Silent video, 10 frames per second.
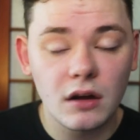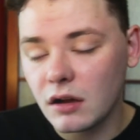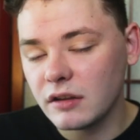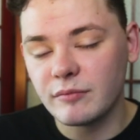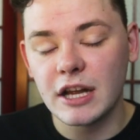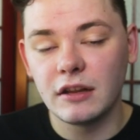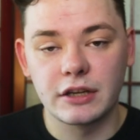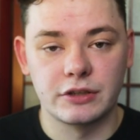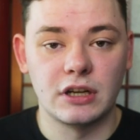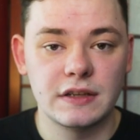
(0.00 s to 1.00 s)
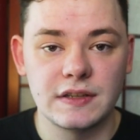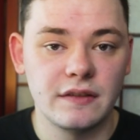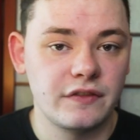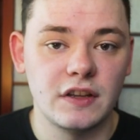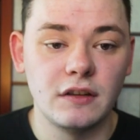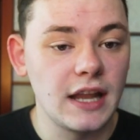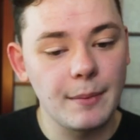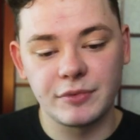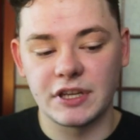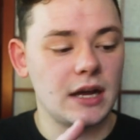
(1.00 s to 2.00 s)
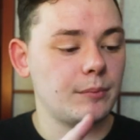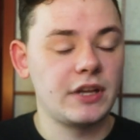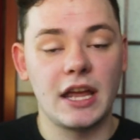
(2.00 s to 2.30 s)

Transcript: all of my electronic stuff in: laptop,